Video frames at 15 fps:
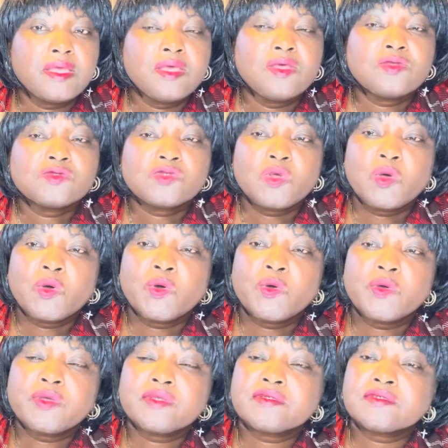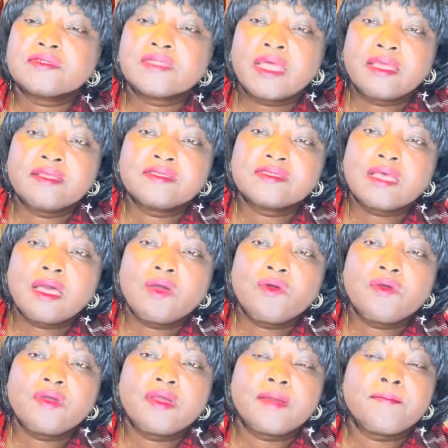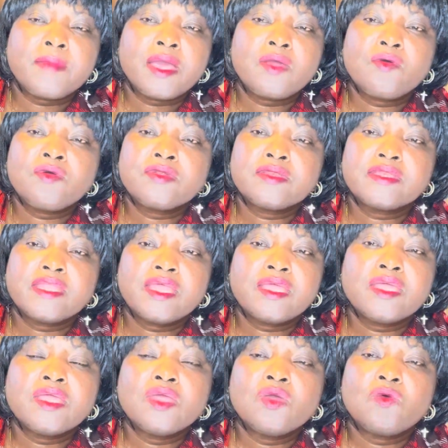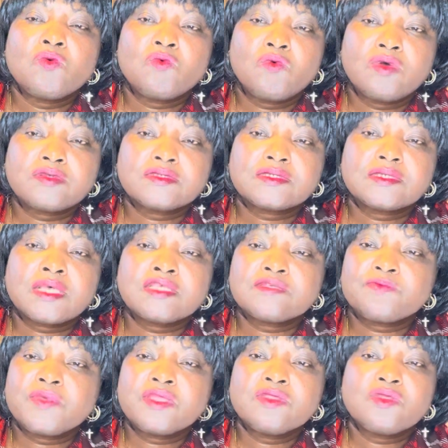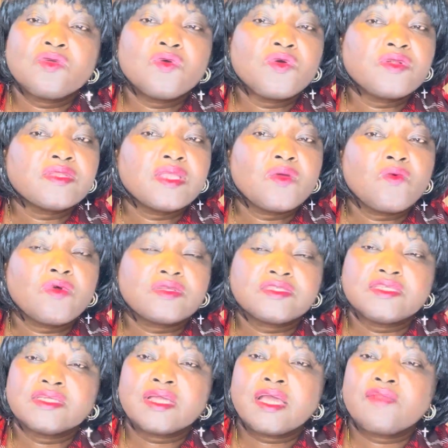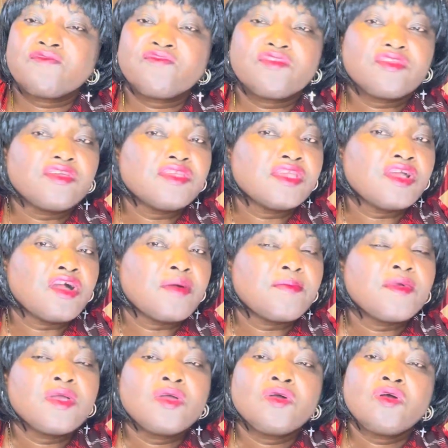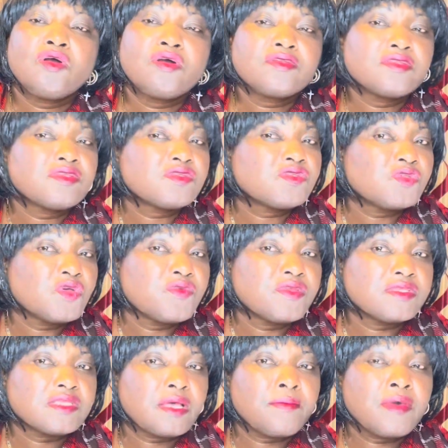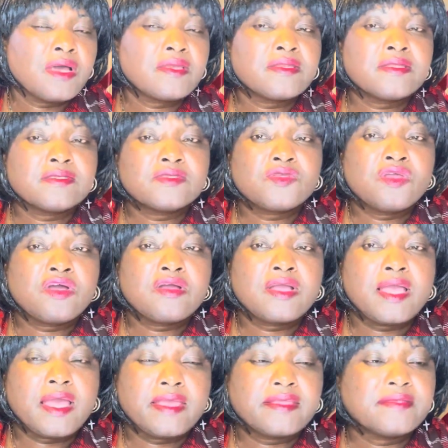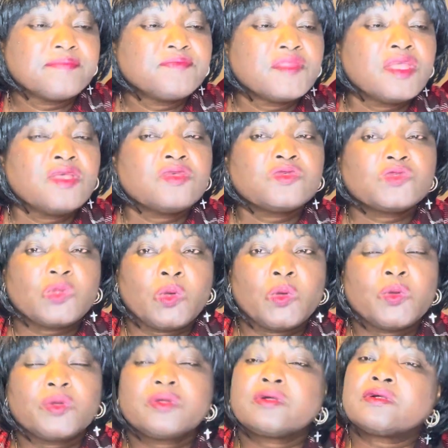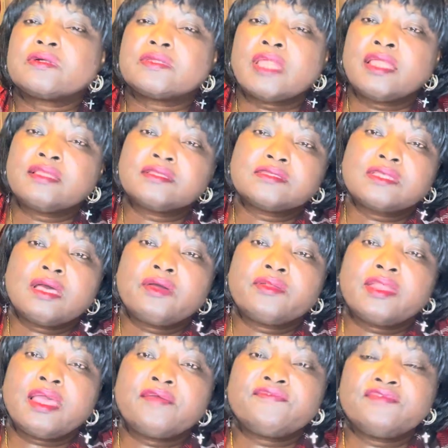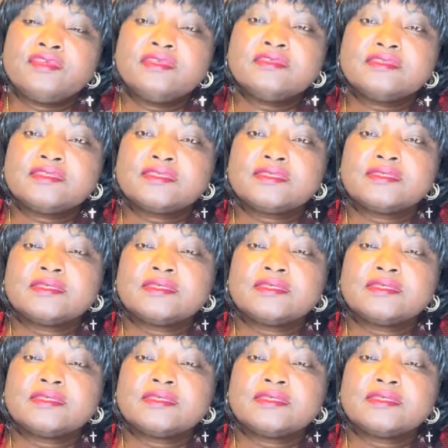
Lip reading: So that is how my own day was. I spent the whole day watching and following up all the stories about this young guy. So that is how life is.